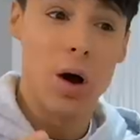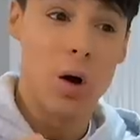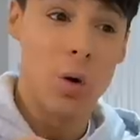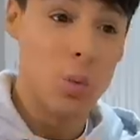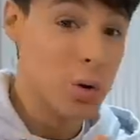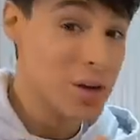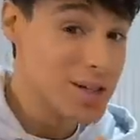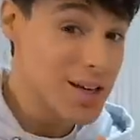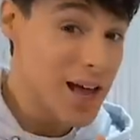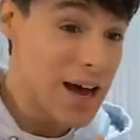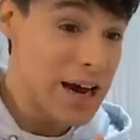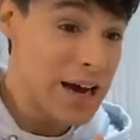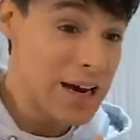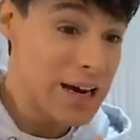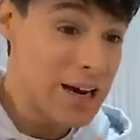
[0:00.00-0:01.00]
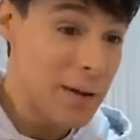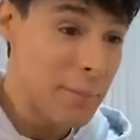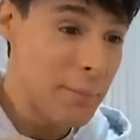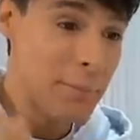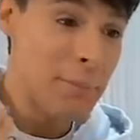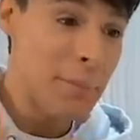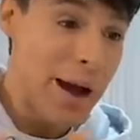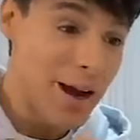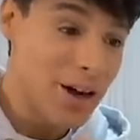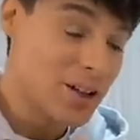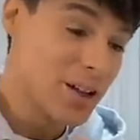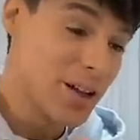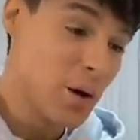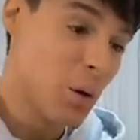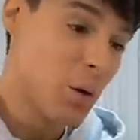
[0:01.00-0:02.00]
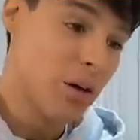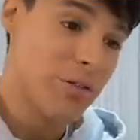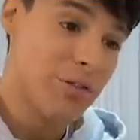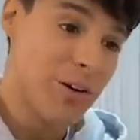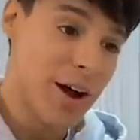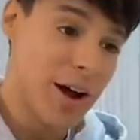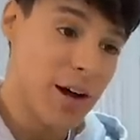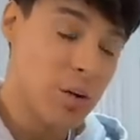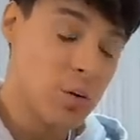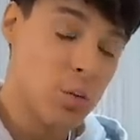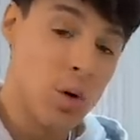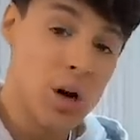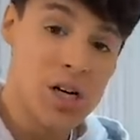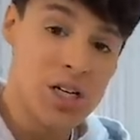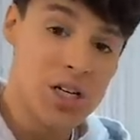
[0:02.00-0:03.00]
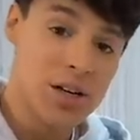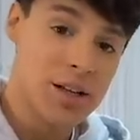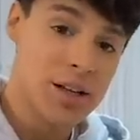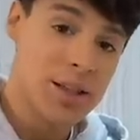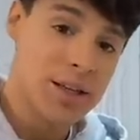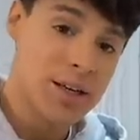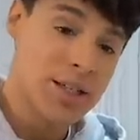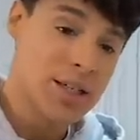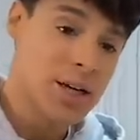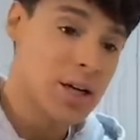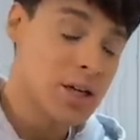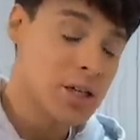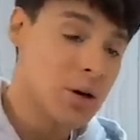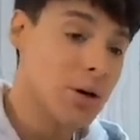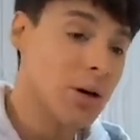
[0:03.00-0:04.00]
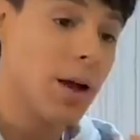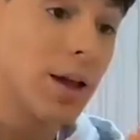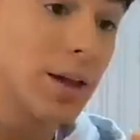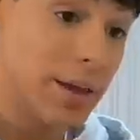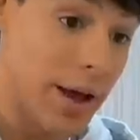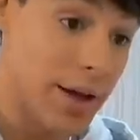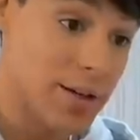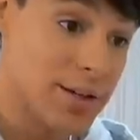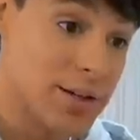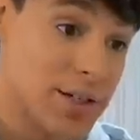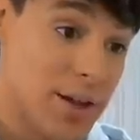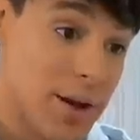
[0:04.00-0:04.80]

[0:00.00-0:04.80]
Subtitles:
Was I mildly horrified watching this TikTok? Yes.